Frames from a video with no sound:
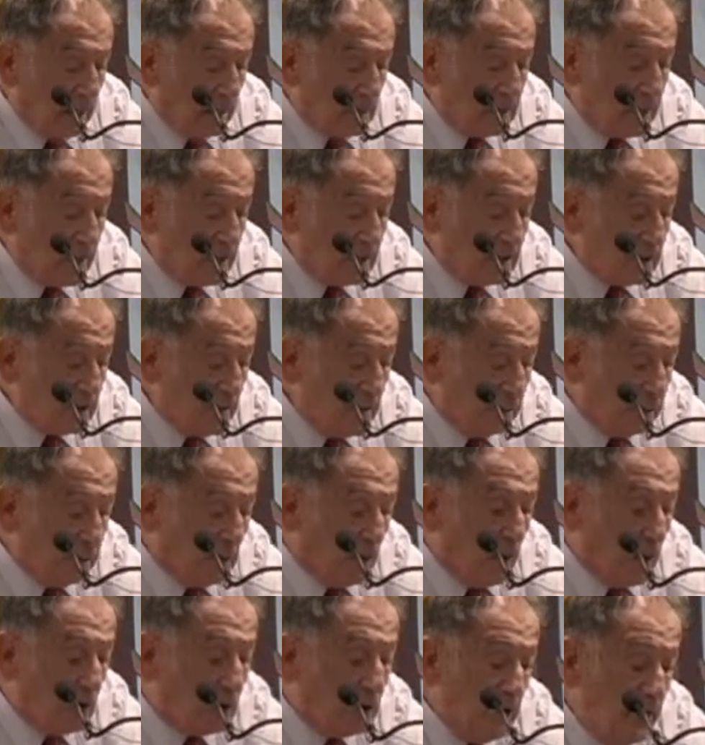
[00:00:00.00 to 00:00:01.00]
says,
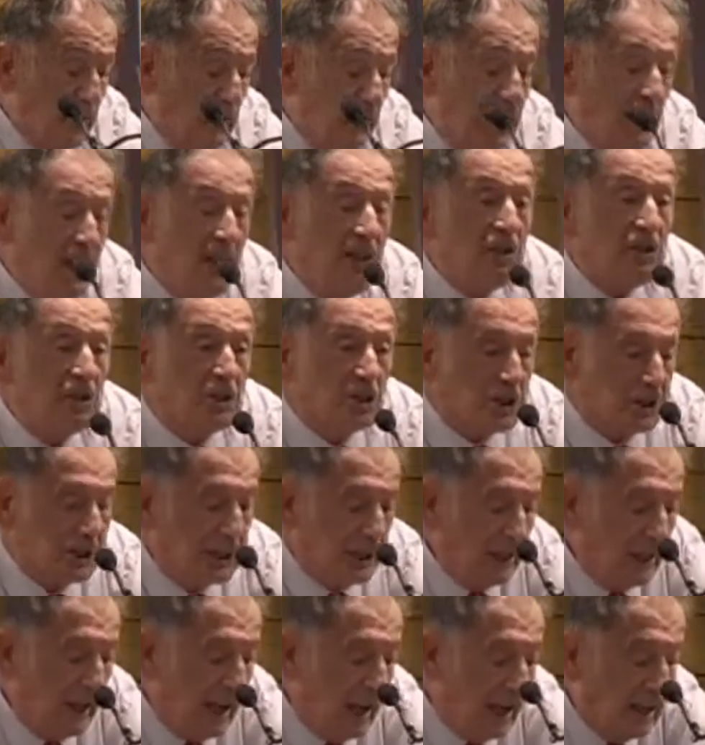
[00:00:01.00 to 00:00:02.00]
Read
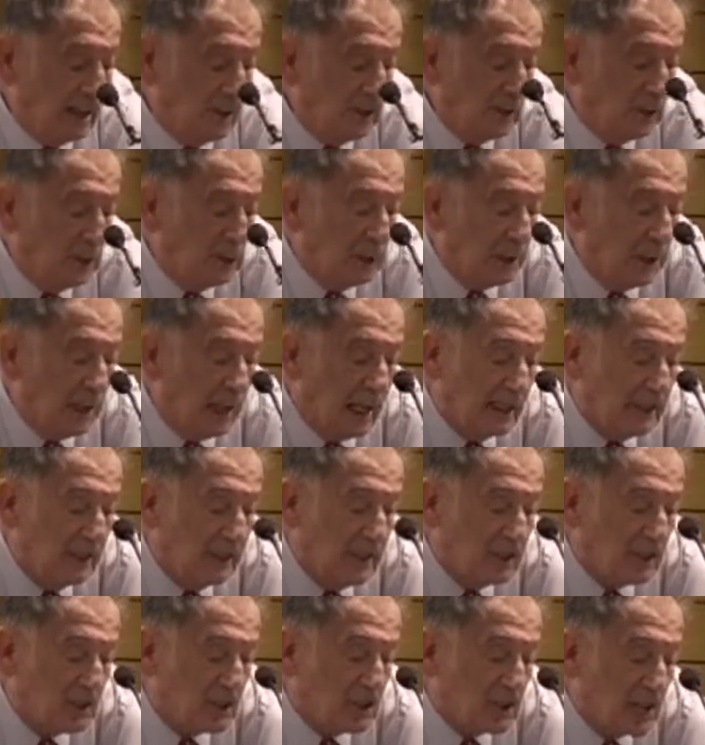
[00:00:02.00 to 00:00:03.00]
history and you will
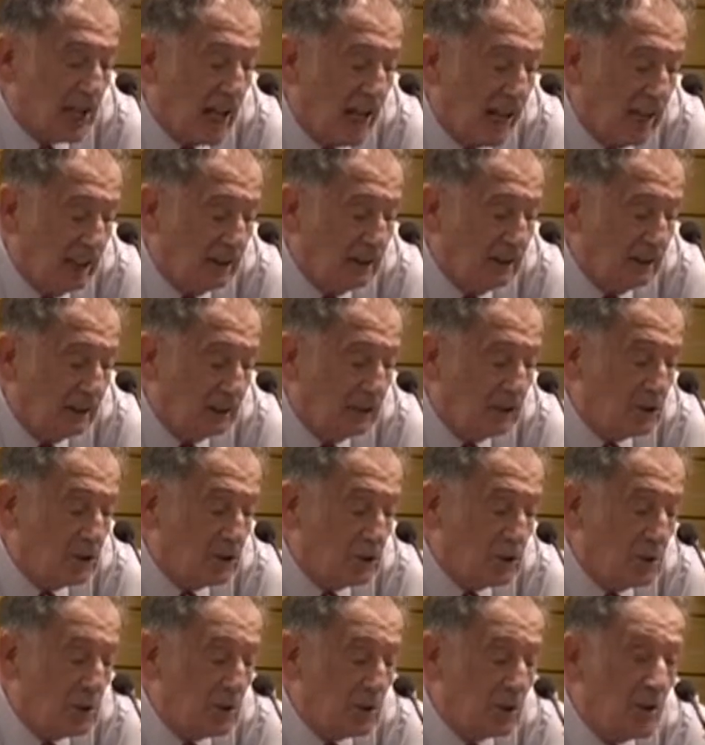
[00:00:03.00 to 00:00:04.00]
understand that the
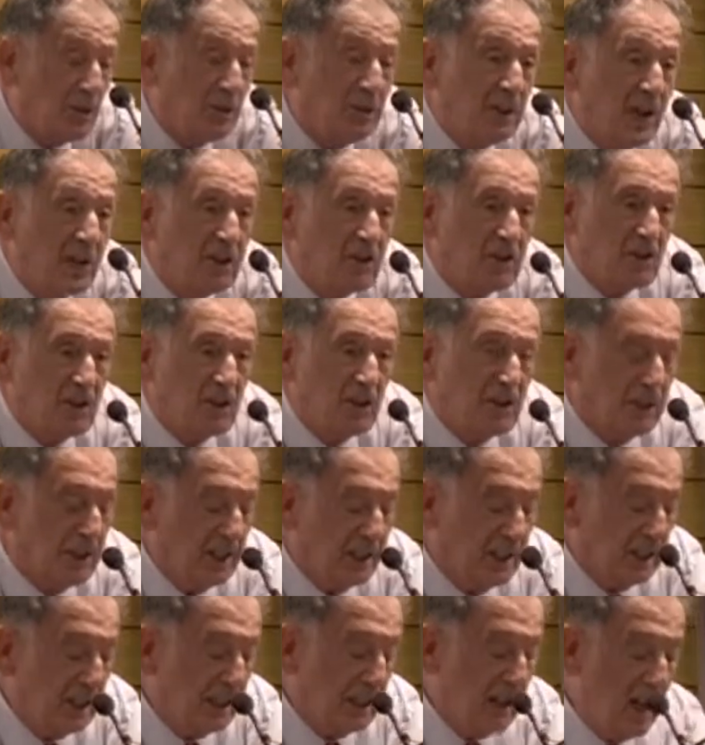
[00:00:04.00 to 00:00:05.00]
Jews of
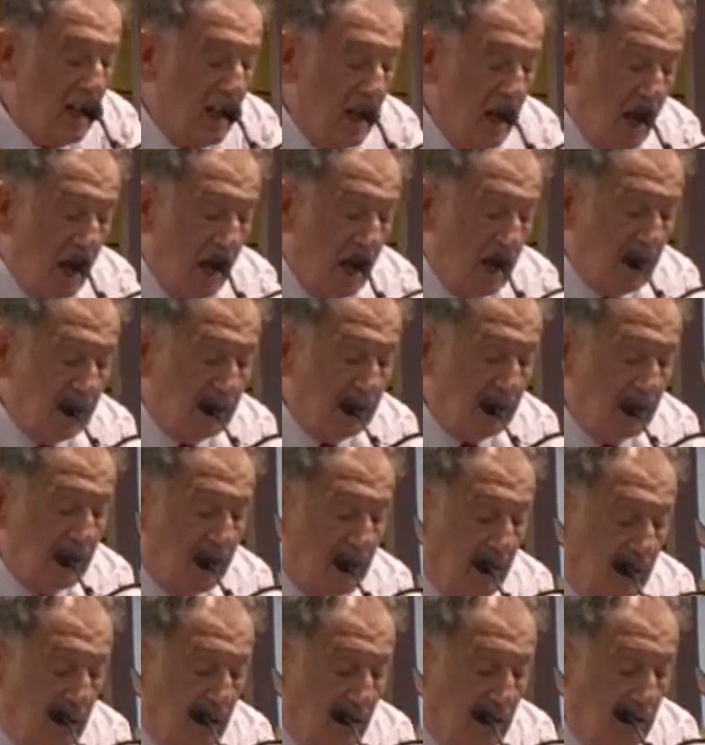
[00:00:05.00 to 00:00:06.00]
yesterday are the
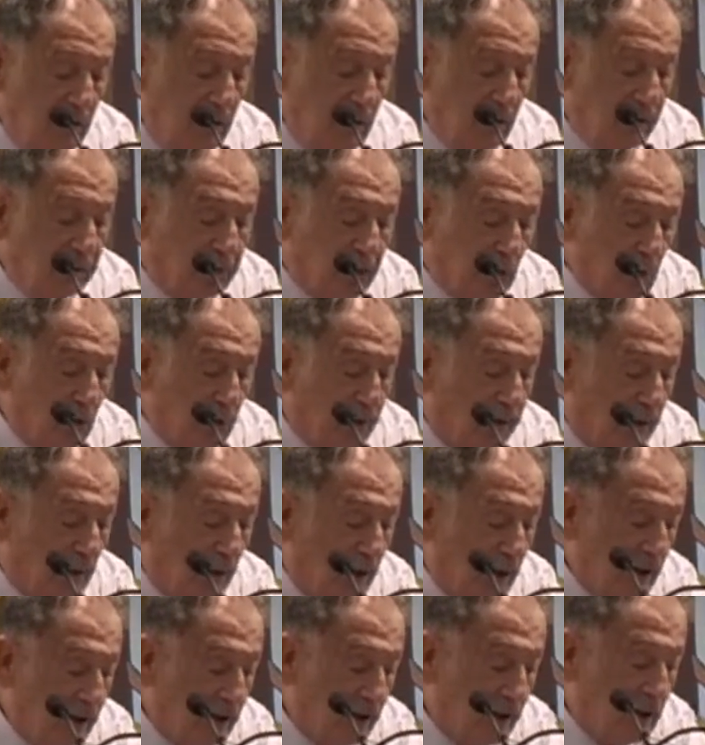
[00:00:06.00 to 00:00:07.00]
evil
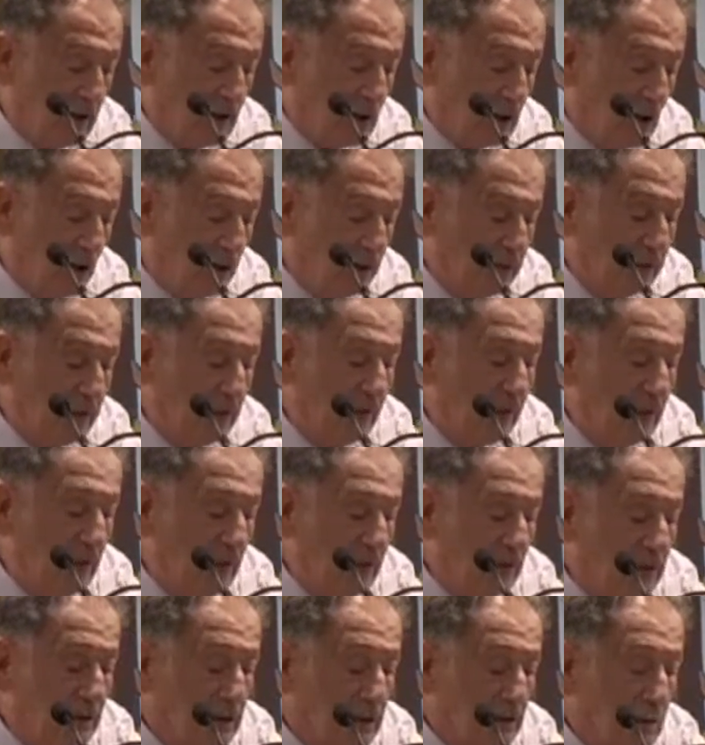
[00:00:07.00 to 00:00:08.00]
forefathers of the
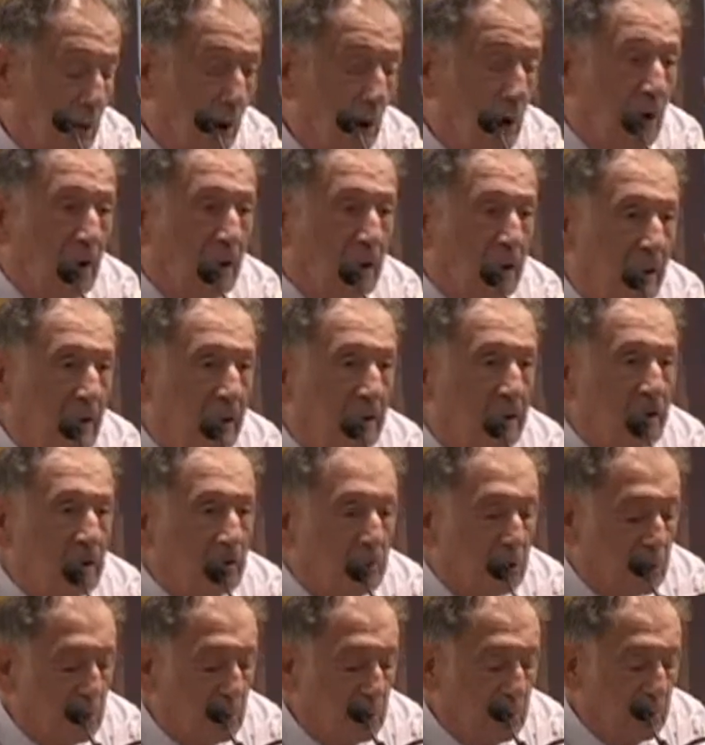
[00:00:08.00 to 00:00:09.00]
even more evil
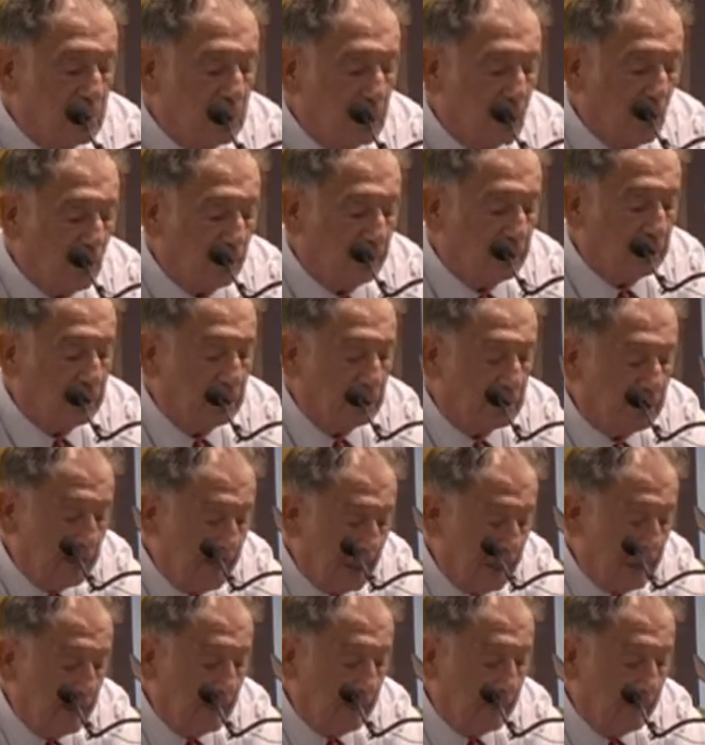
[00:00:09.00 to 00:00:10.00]
Jews of
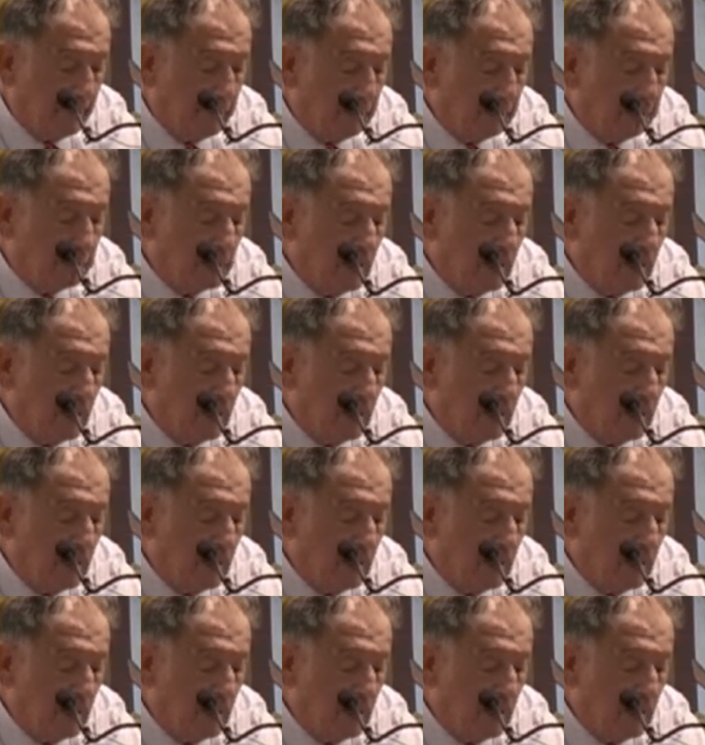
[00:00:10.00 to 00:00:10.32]
today.